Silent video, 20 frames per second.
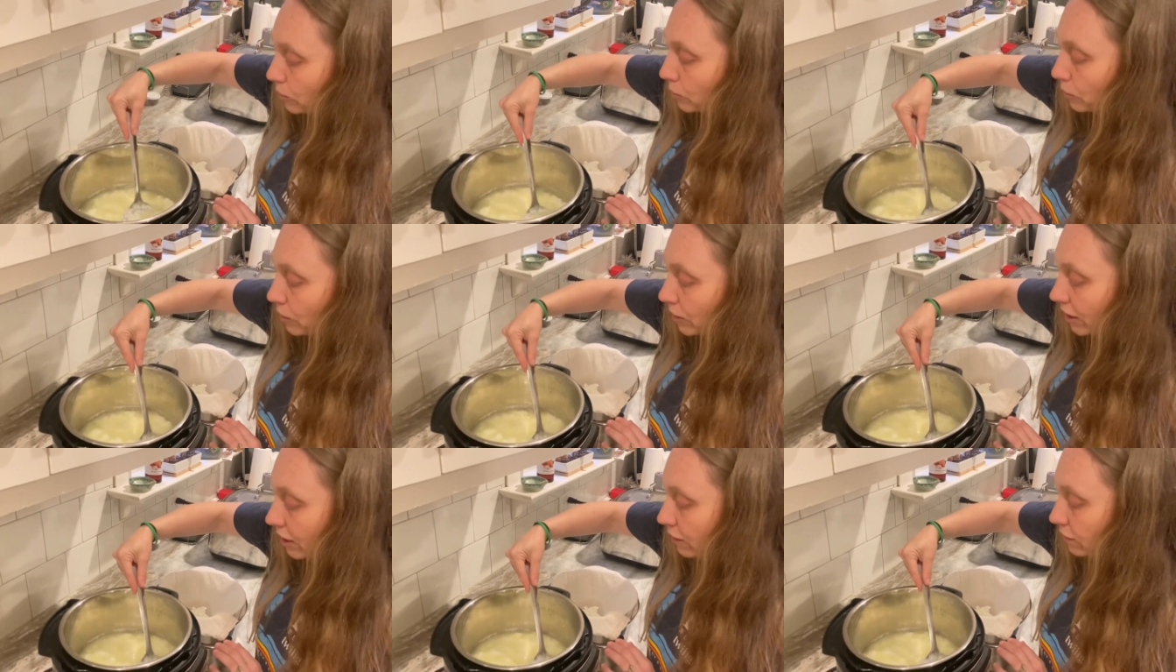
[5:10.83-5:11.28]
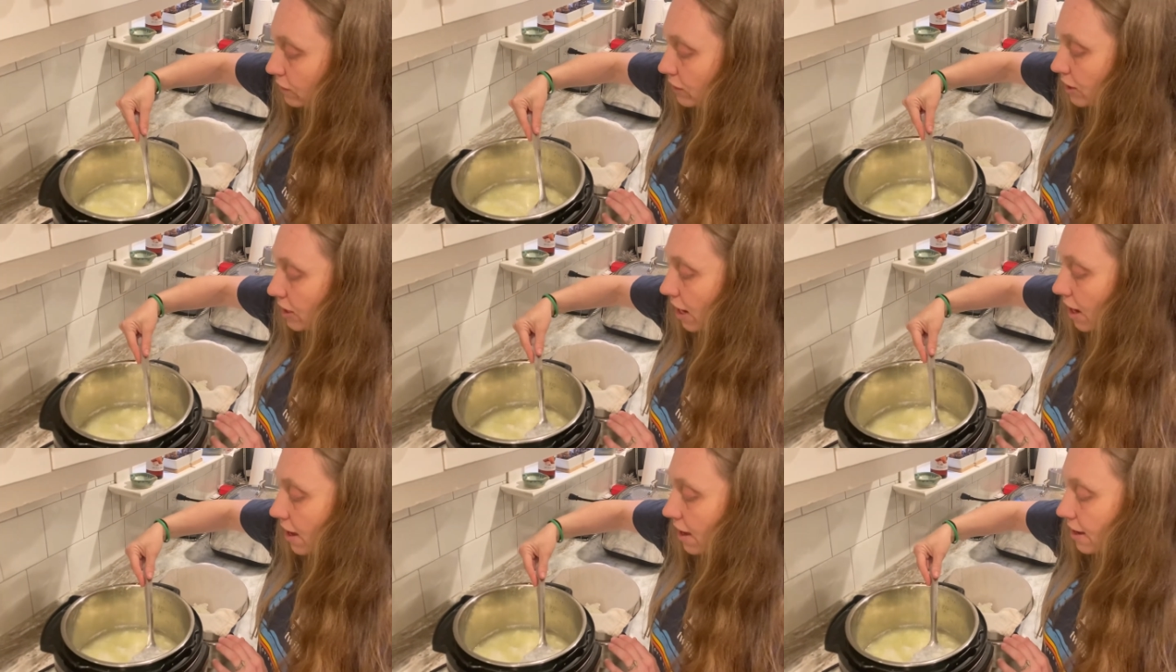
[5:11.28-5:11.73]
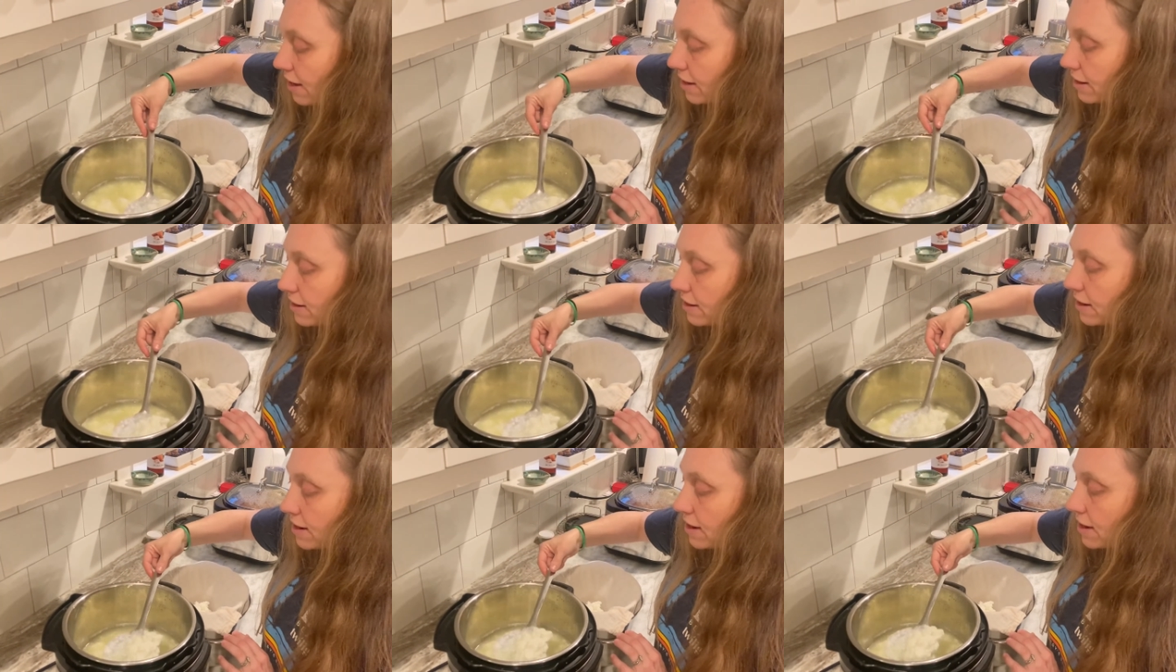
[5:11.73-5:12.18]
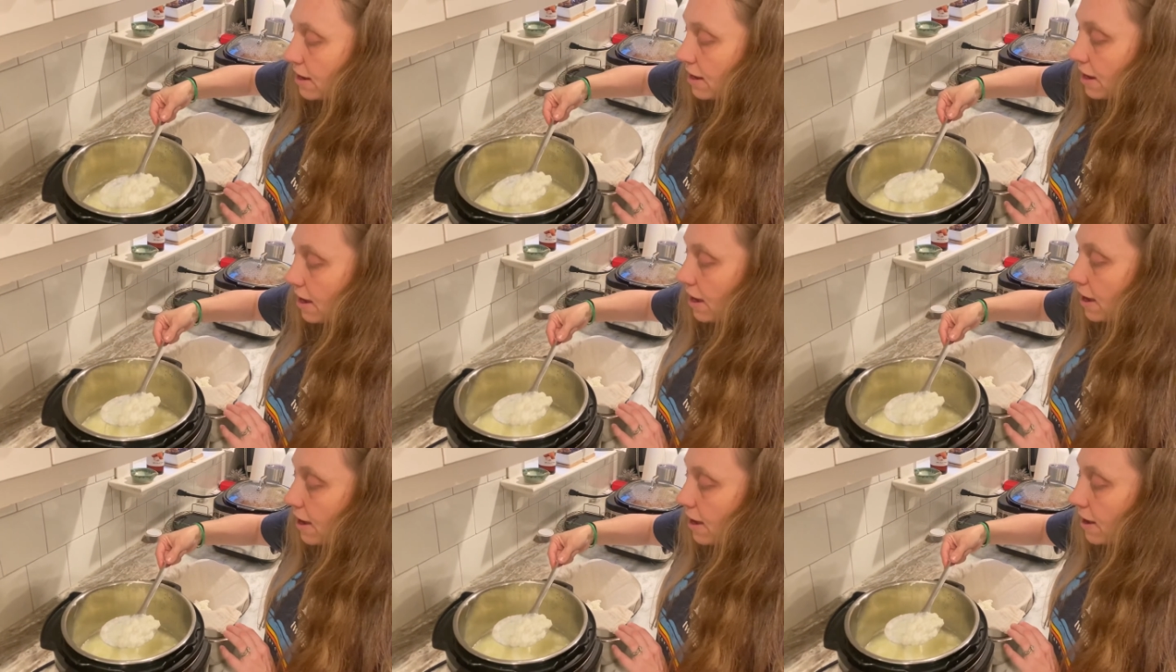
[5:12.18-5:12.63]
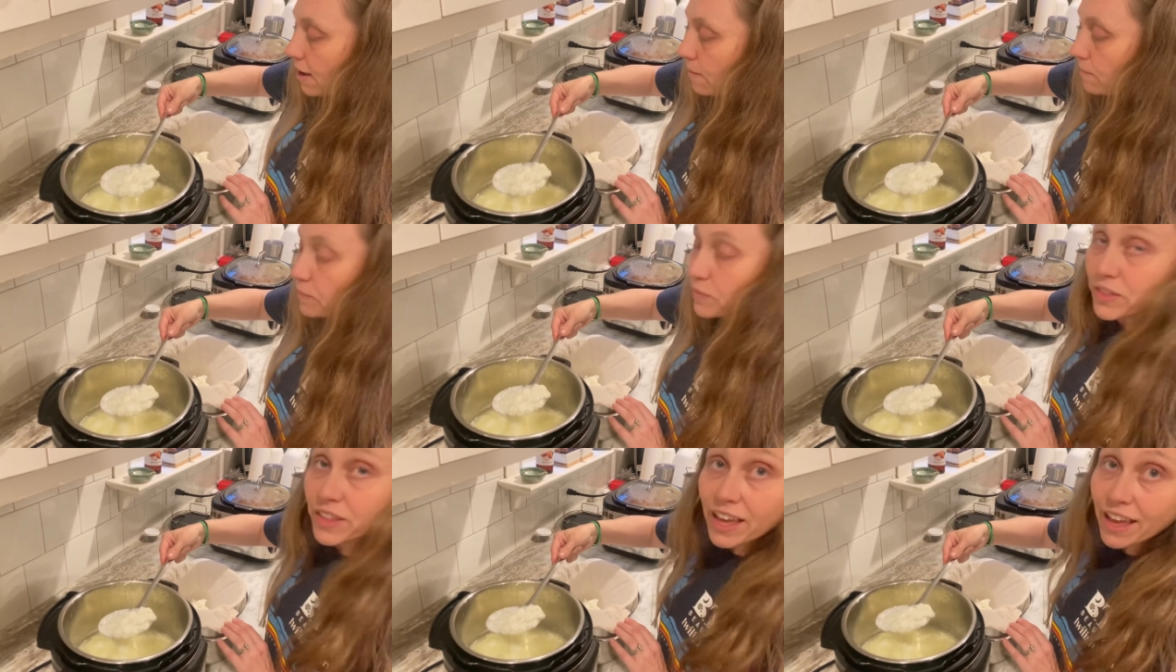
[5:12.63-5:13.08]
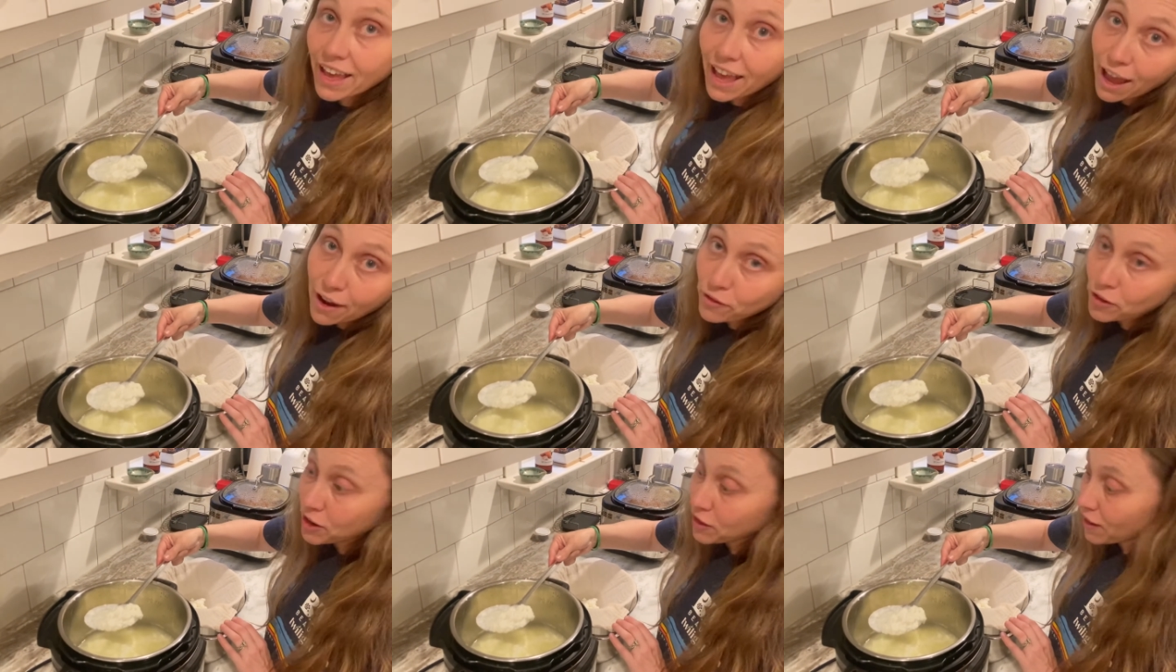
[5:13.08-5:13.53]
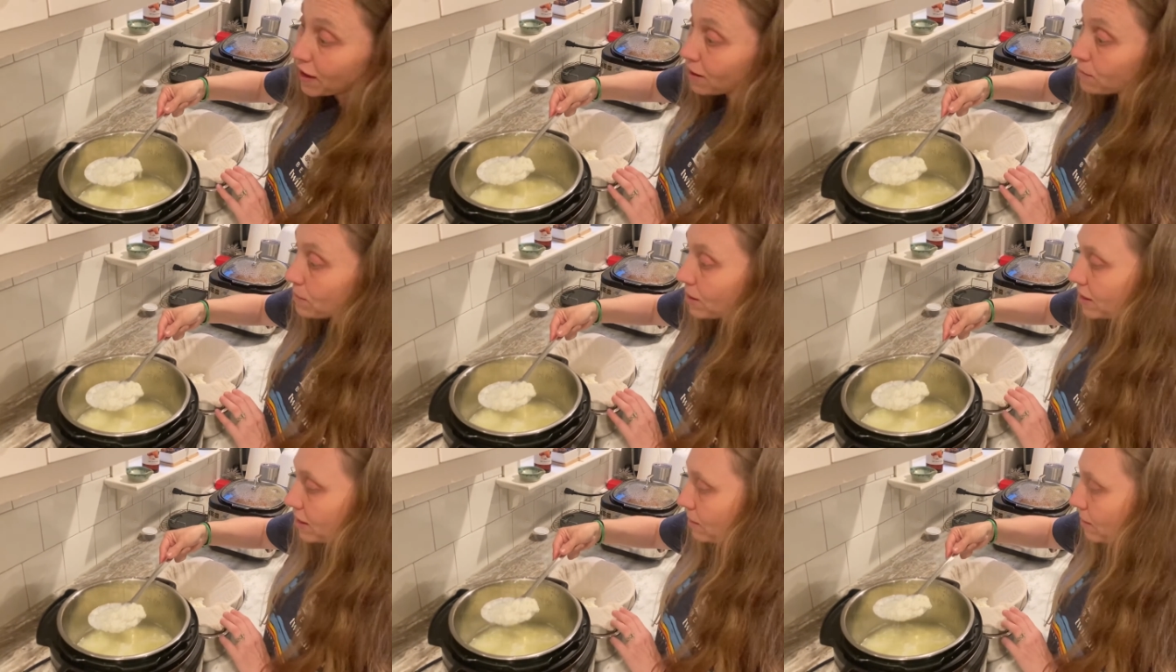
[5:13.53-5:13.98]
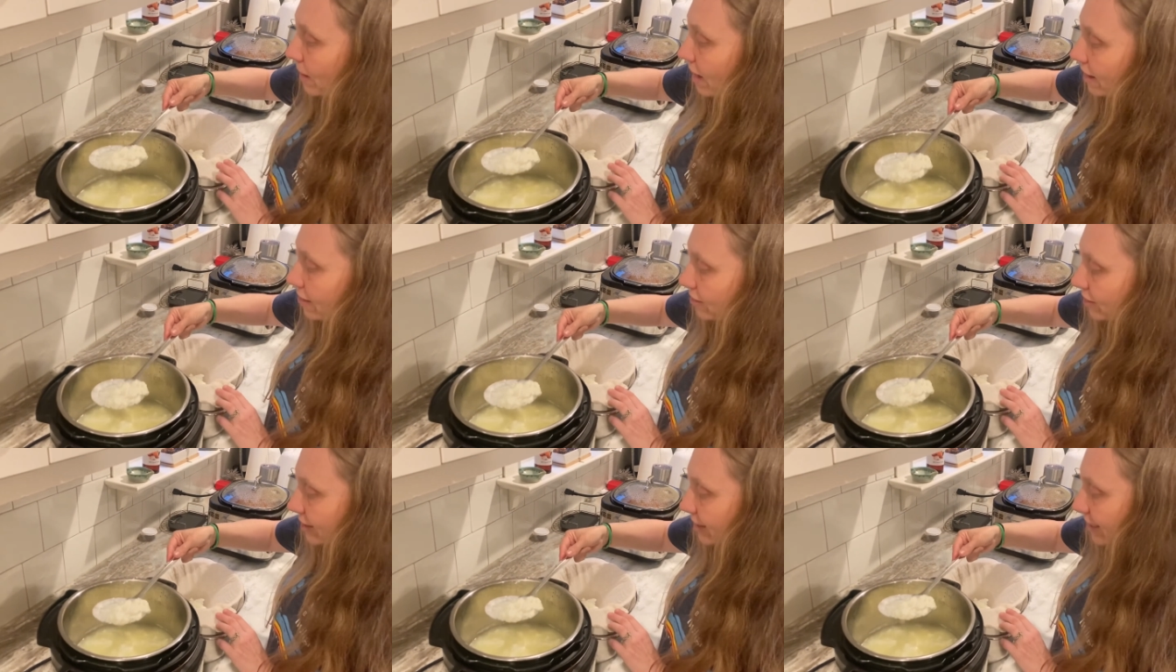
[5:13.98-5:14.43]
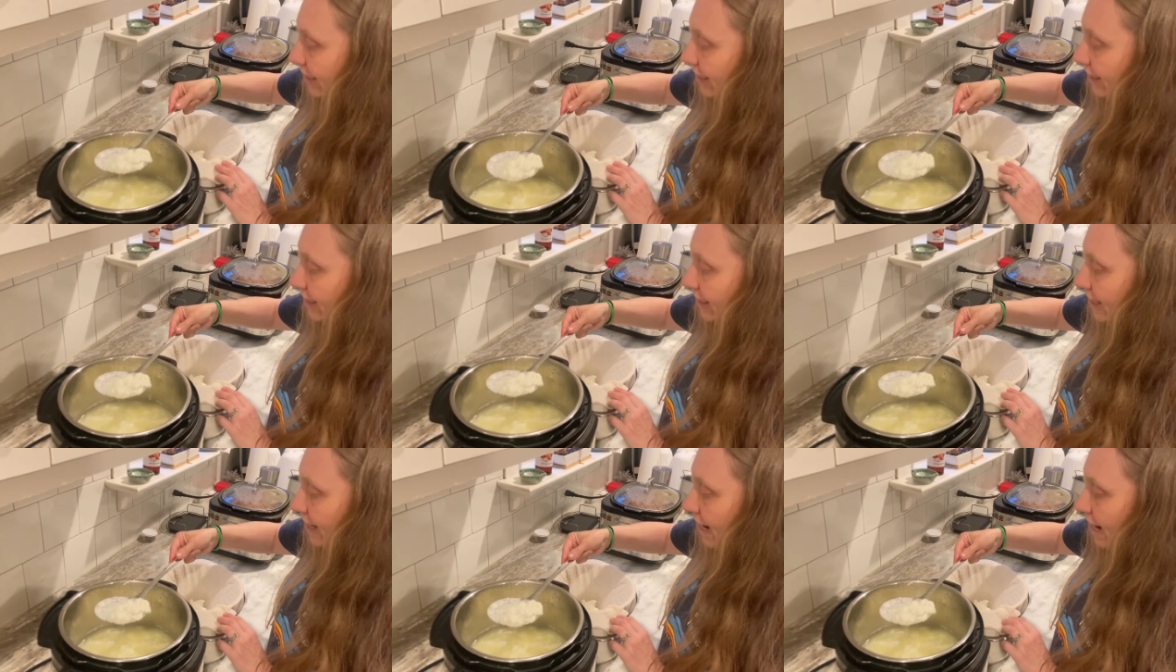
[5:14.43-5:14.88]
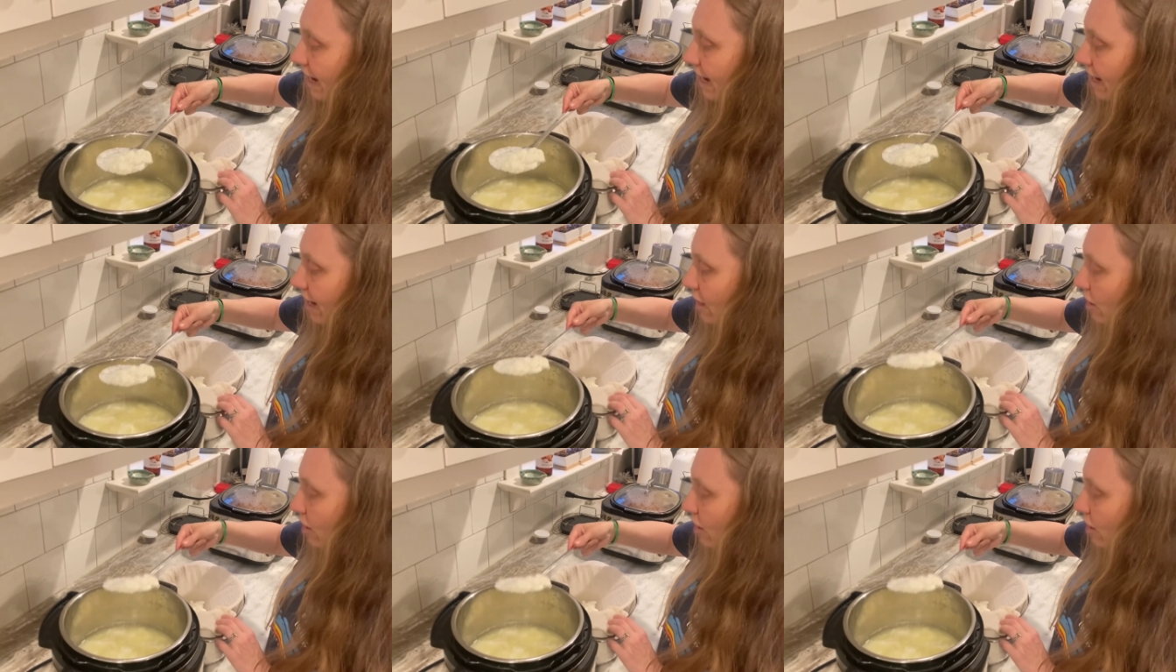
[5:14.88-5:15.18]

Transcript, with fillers: we've done um, the everything but the bagel seasoning.